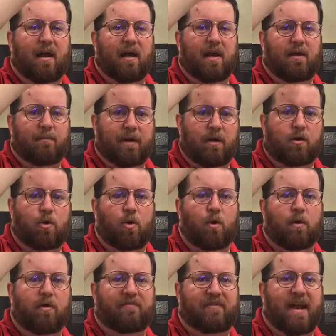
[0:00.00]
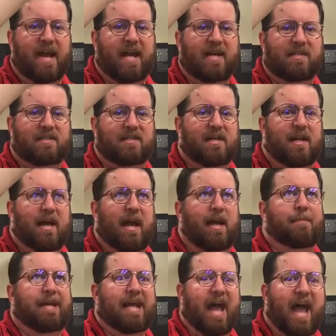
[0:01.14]
It'll be a quarter phase, and
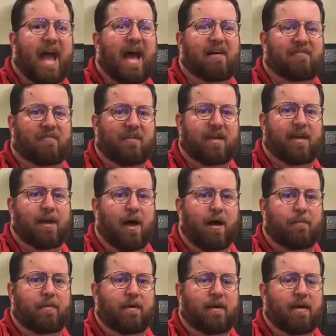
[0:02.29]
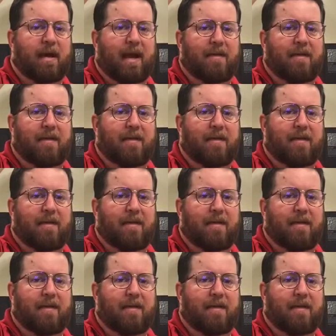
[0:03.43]
it'll be half lit up,